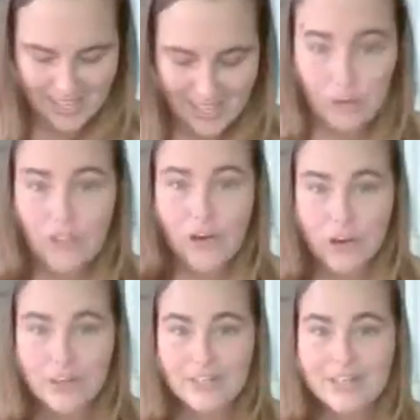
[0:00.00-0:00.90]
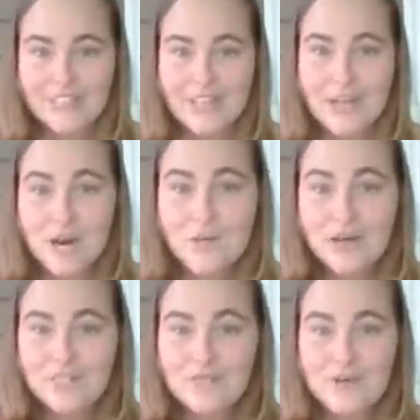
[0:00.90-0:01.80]
it was hard to not
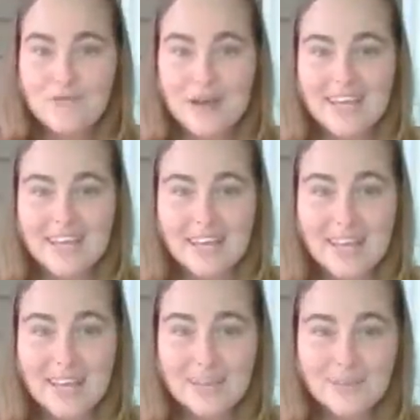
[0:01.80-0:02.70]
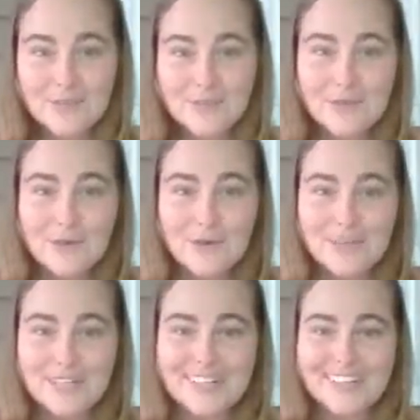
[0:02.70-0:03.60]
want to be recognized
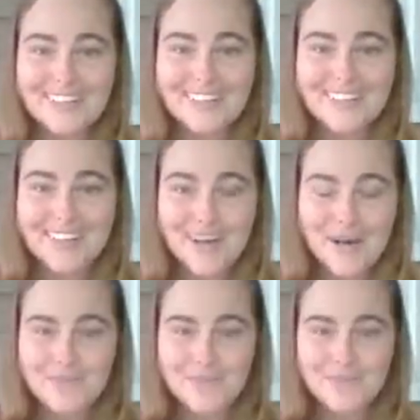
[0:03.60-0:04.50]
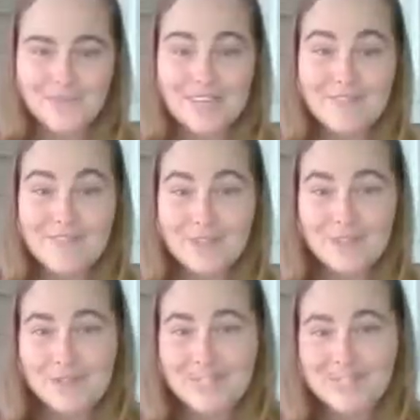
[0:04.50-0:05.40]
for leaving the
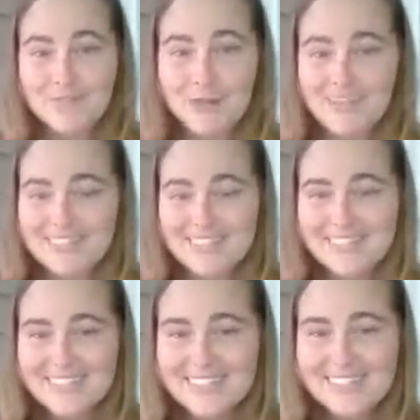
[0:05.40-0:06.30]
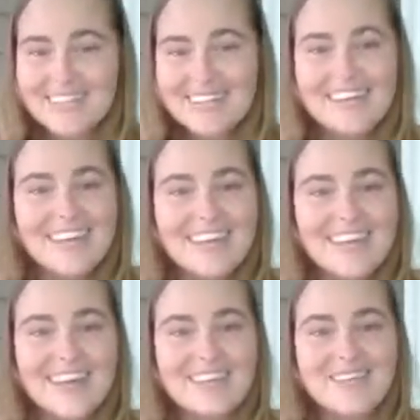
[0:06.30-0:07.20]
place more clean.
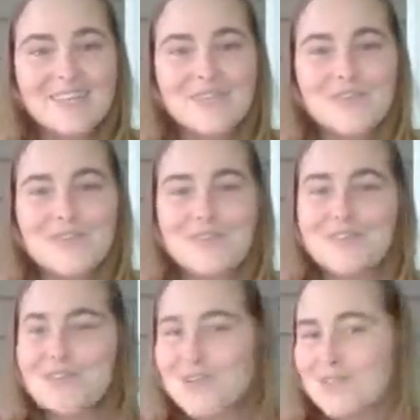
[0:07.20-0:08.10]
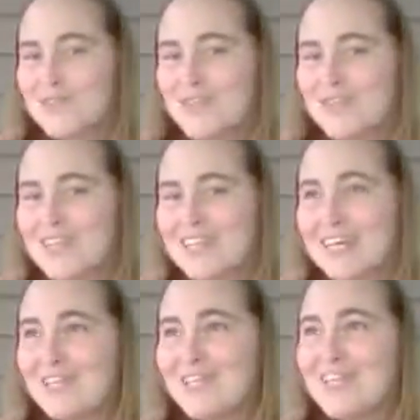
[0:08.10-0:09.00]
And once I started serving in the
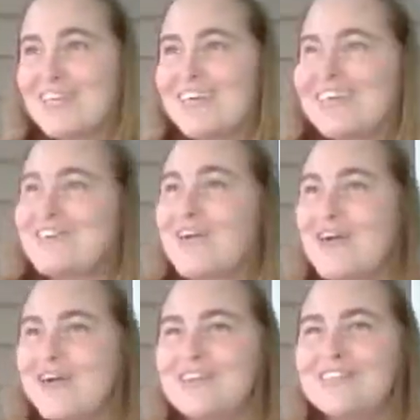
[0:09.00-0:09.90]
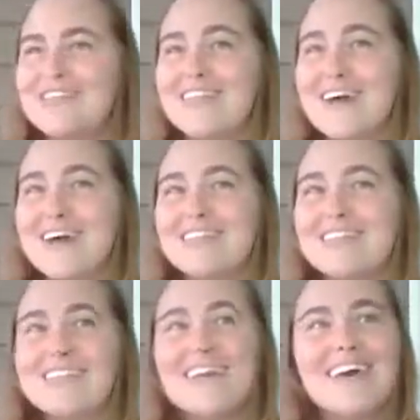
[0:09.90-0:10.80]
kitchen, it's hard to
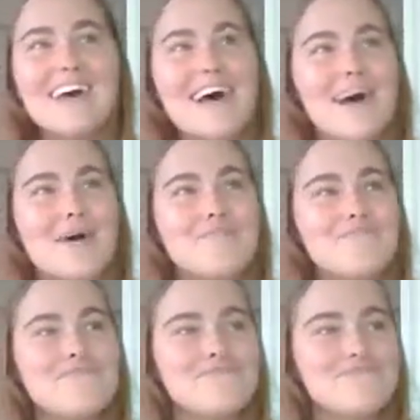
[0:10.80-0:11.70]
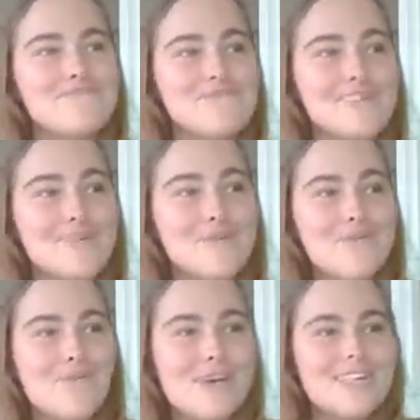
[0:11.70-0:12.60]
not
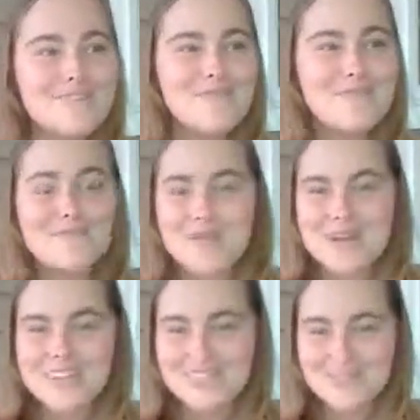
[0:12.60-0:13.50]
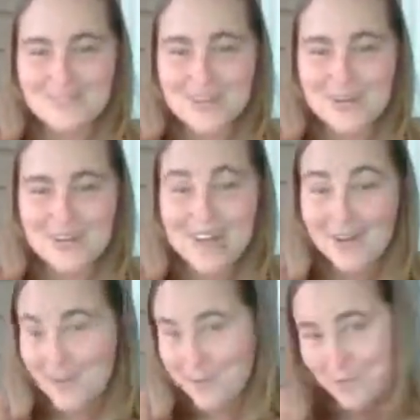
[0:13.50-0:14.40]
want to be praised for
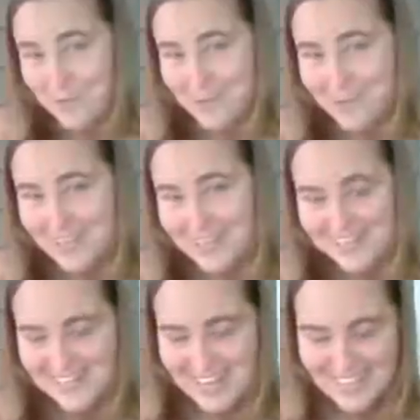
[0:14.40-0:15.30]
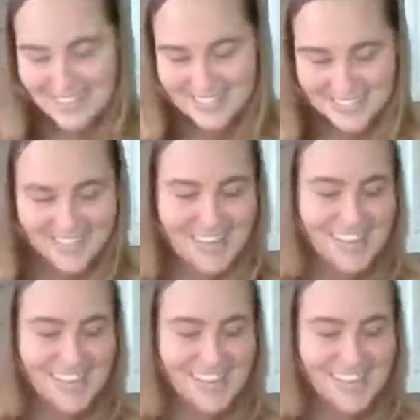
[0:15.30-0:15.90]
how the food tastes.